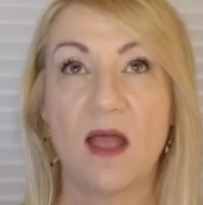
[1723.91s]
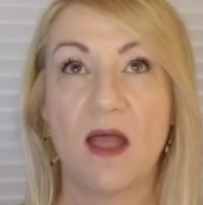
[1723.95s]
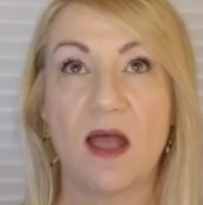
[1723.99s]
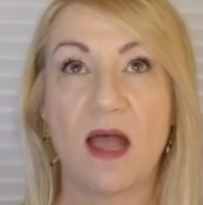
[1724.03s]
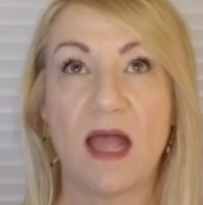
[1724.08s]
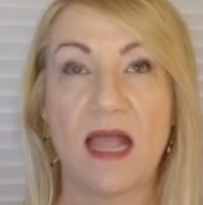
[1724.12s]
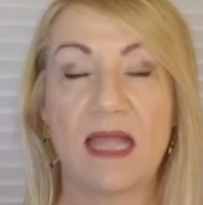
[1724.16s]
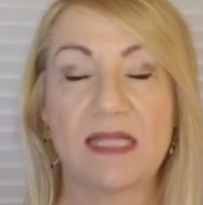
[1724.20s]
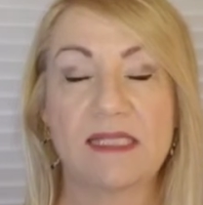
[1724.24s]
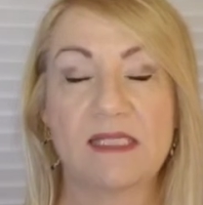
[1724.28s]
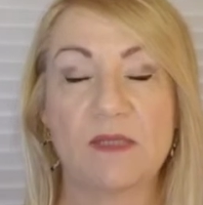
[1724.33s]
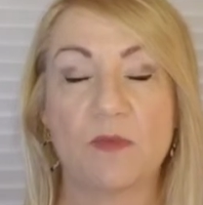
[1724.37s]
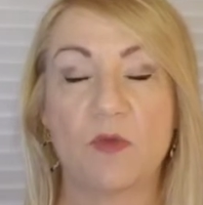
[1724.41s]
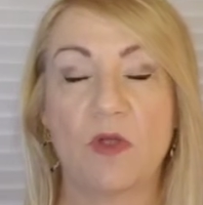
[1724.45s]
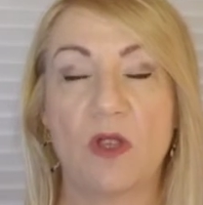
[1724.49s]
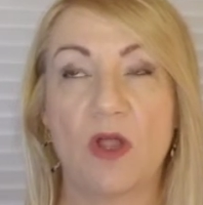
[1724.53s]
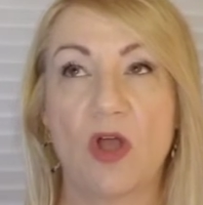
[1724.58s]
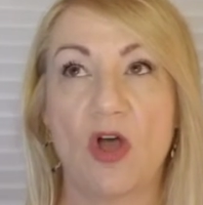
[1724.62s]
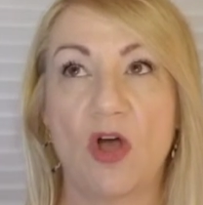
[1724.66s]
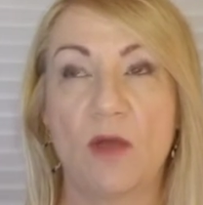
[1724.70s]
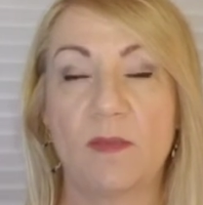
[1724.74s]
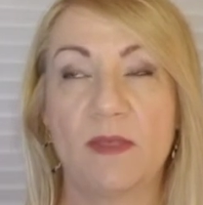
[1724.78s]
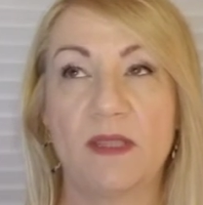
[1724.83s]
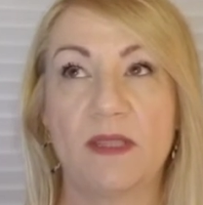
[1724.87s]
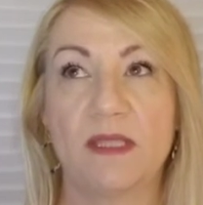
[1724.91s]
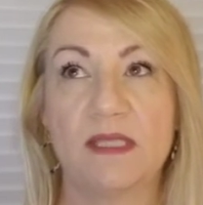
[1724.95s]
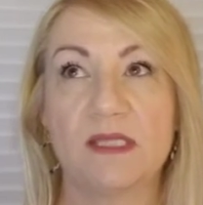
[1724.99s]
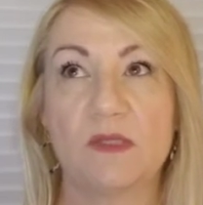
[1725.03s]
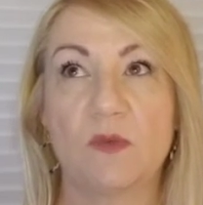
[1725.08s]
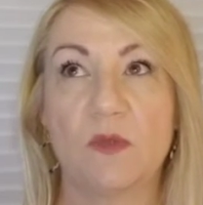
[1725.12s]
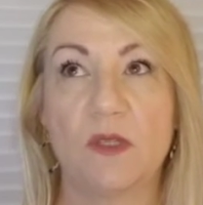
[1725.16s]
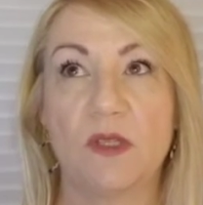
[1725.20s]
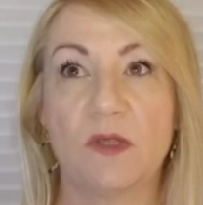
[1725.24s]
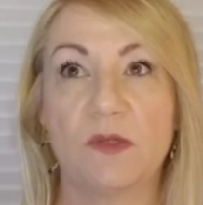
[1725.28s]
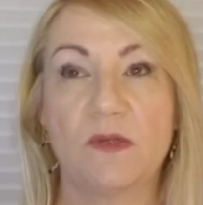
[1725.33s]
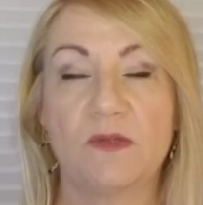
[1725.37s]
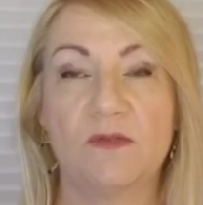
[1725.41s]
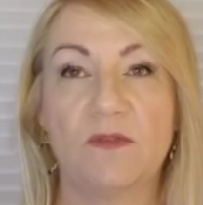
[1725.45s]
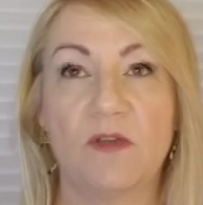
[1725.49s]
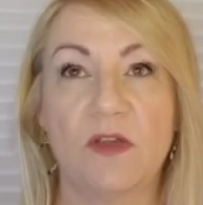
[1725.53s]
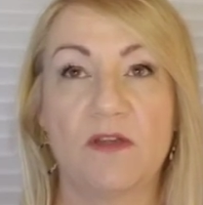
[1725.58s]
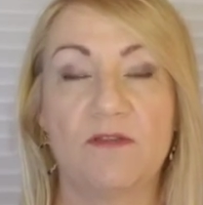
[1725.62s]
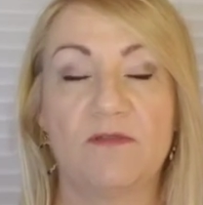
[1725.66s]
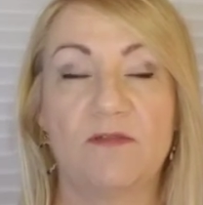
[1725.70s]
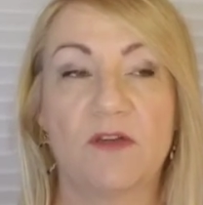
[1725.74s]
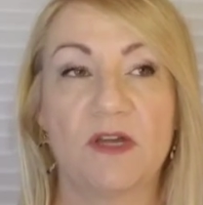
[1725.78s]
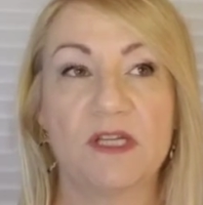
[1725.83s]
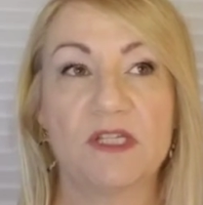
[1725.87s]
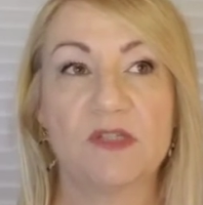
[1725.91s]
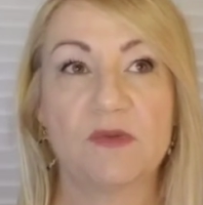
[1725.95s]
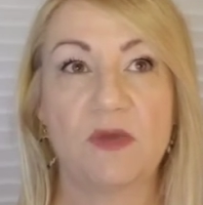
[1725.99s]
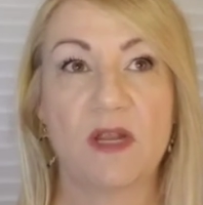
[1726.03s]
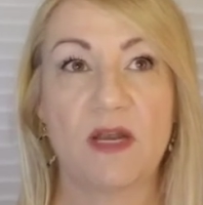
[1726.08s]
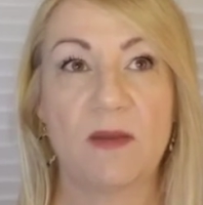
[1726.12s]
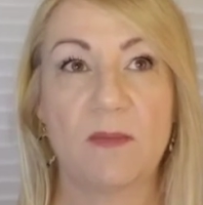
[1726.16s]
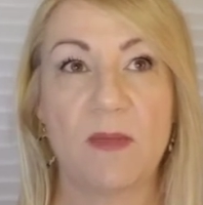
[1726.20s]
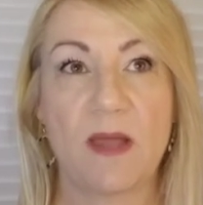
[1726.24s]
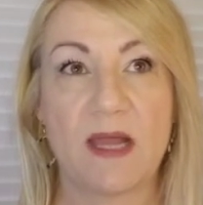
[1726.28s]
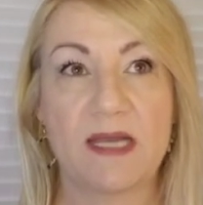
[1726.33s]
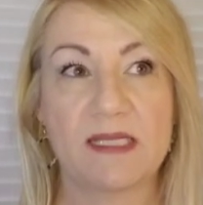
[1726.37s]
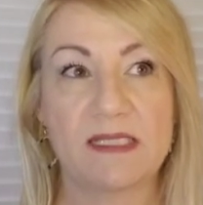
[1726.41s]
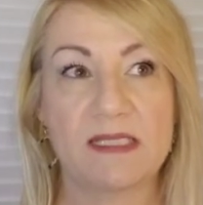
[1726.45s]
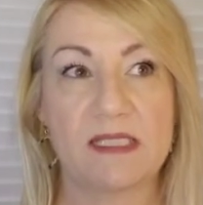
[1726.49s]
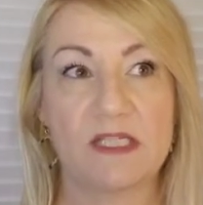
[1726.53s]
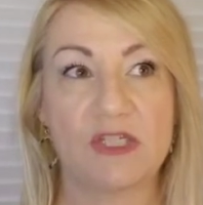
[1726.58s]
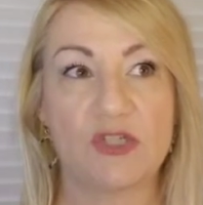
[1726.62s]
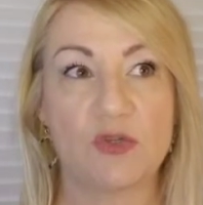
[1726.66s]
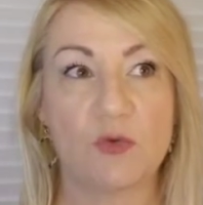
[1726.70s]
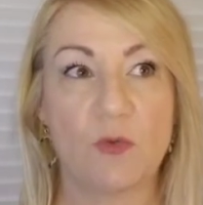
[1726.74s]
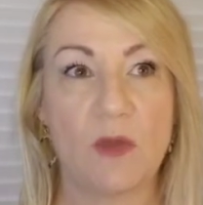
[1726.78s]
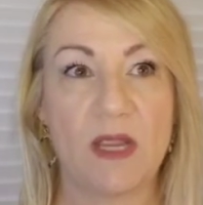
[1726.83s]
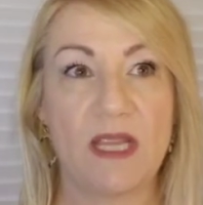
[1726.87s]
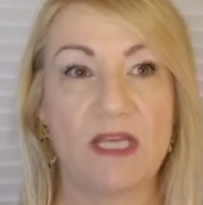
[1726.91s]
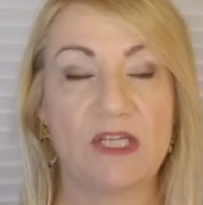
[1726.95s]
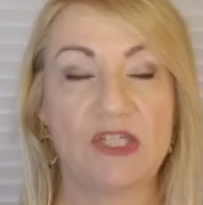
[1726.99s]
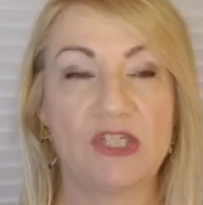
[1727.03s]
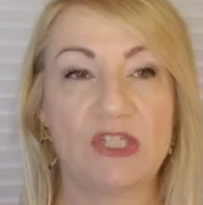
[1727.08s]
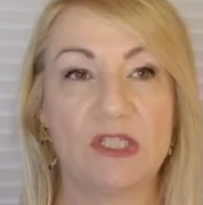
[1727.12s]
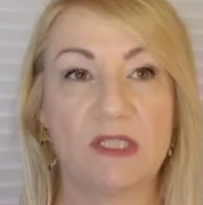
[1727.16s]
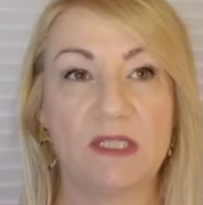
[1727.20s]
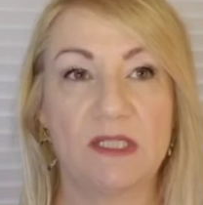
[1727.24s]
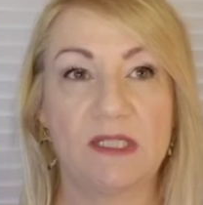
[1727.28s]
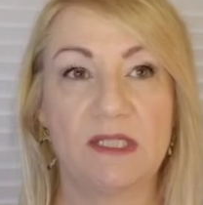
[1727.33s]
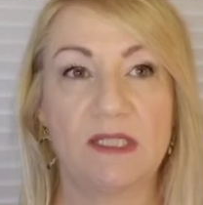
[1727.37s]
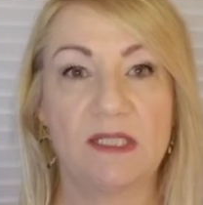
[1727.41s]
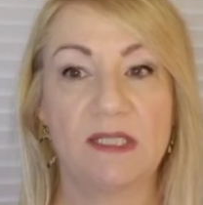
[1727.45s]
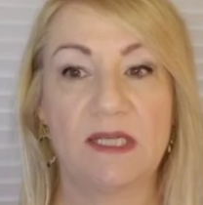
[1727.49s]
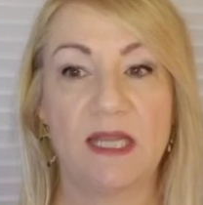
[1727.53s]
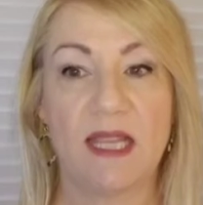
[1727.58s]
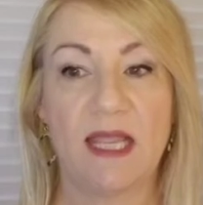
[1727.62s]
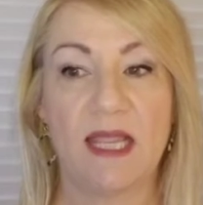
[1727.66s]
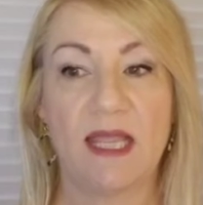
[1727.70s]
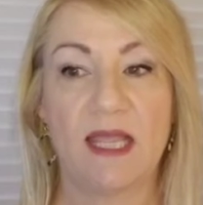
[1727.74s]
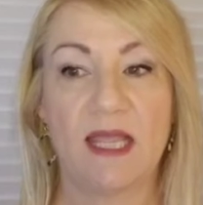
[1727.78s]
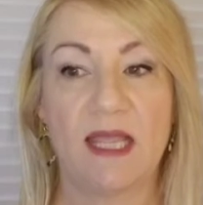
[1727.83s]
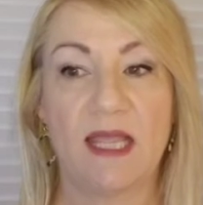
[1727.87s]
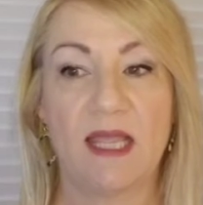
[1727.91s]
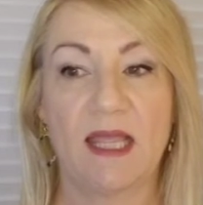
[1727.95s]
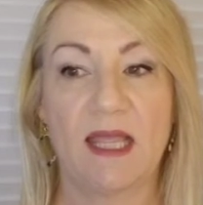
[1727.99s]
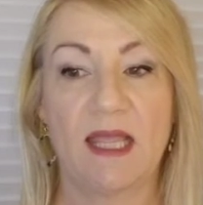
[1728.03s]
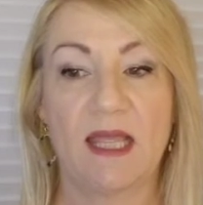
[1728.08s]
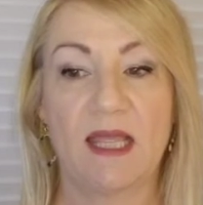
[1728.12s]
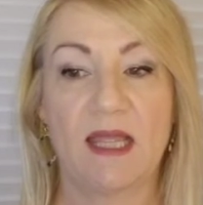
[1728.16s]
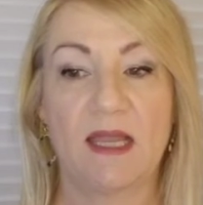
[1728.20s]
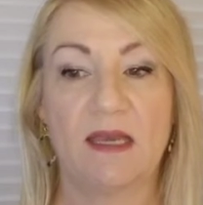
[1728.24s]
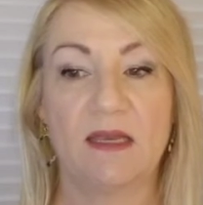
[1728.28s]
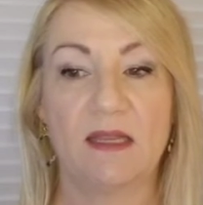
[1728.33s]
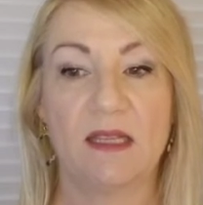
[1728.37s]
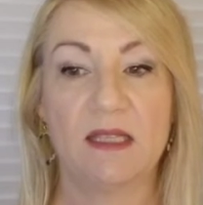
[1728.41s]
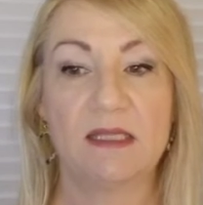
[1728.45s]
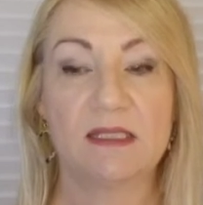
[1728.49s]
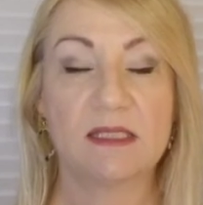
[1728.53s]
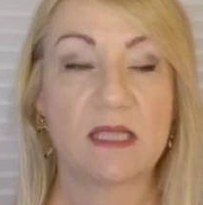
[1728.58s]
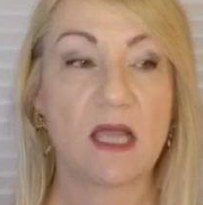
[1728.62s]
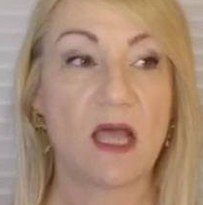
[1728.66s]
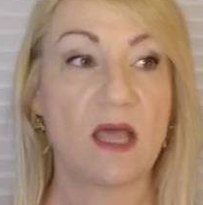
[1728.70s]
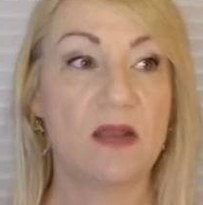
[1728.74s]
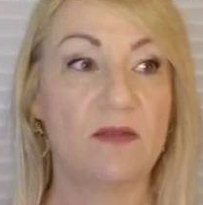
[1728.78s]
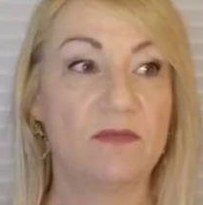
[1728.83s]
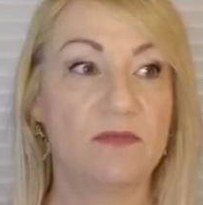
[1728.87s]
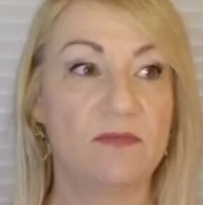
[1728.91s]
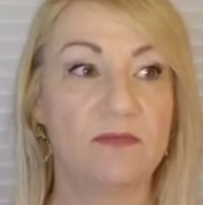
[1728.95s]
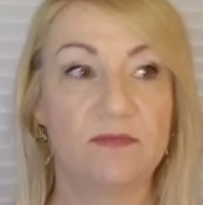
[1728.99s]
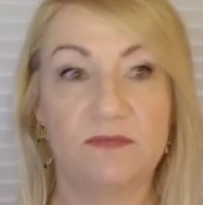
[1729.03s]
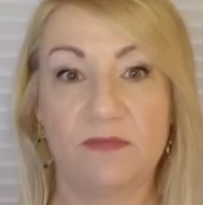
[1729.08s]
I had someone call me this week who's very frustrated about a situation, and it's kind of,